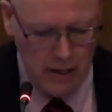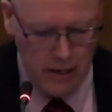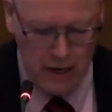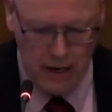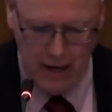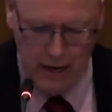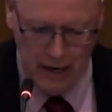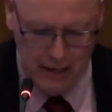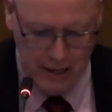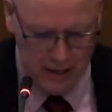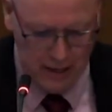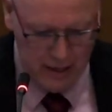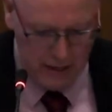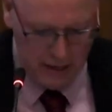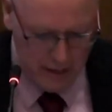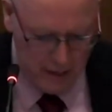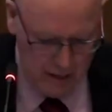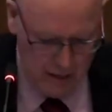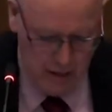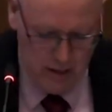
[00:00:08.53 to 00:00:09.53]
Uh,
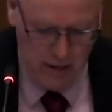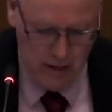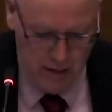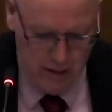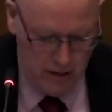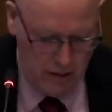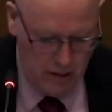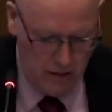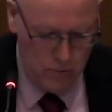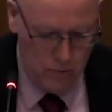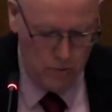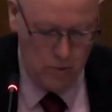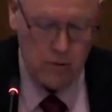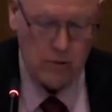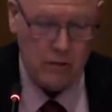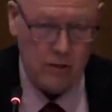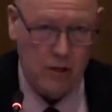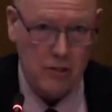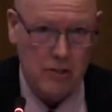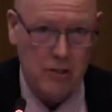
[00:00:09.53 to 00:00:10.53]

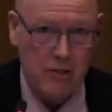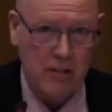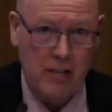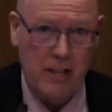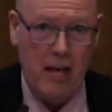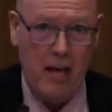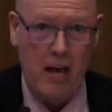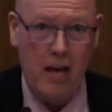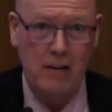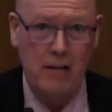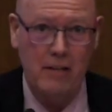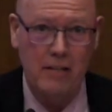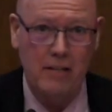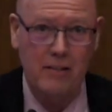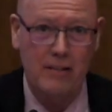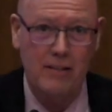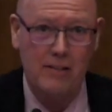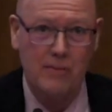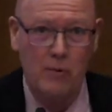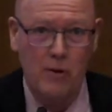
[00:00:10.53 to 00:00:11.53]
closer to the end,
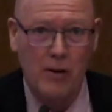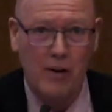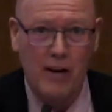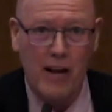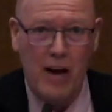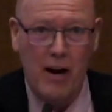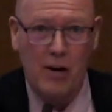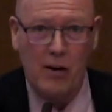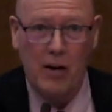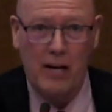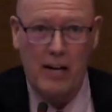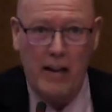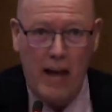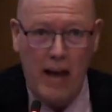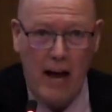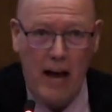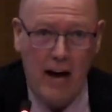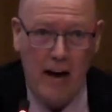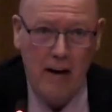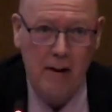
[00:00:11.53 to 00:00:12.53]
we're now going to
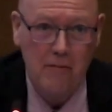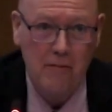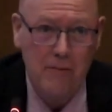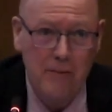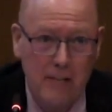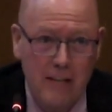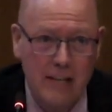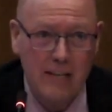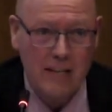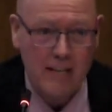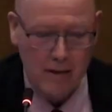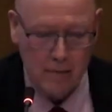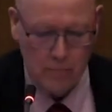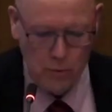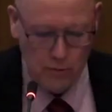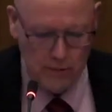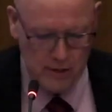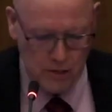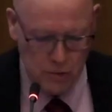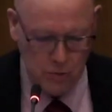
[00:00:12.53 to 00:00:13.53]
have
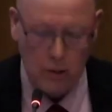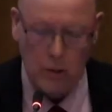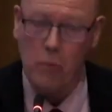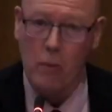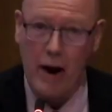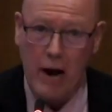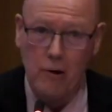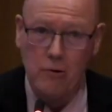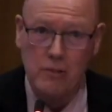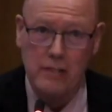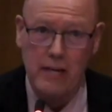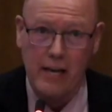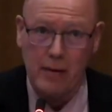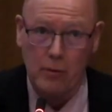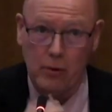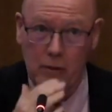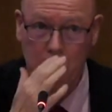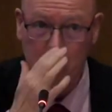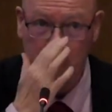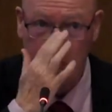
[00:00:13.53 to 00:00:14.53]
move into a
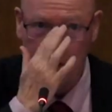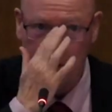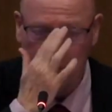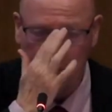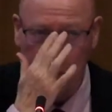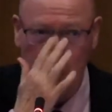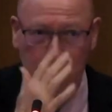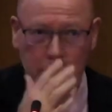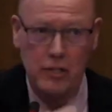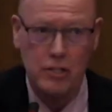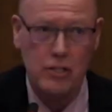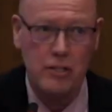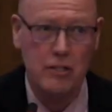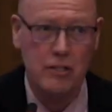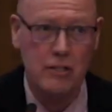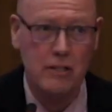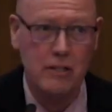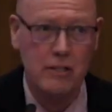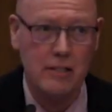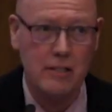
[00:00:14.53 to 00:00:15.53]
roundtable,
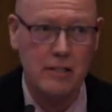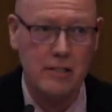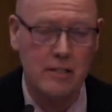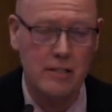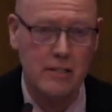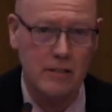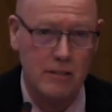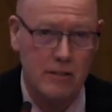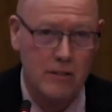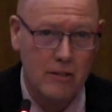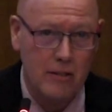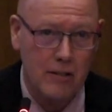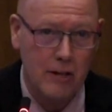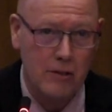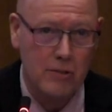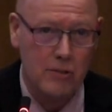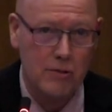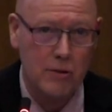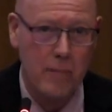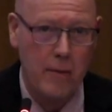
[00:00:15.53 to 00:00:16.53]
which
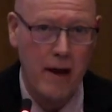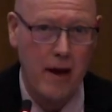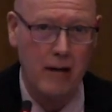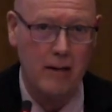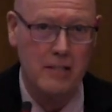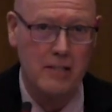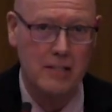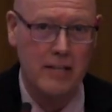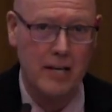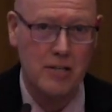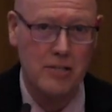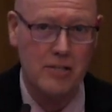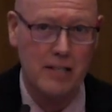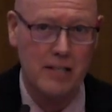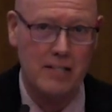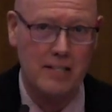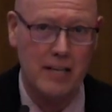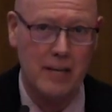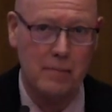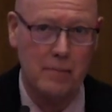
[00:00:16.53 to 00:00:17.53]
close to a panel discussion,
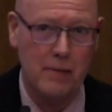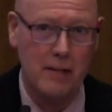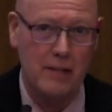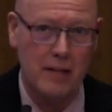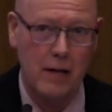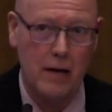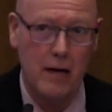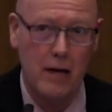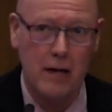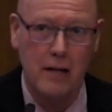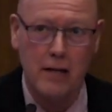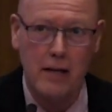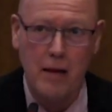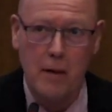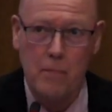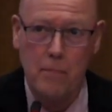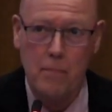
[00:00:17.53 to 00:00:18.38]
except that the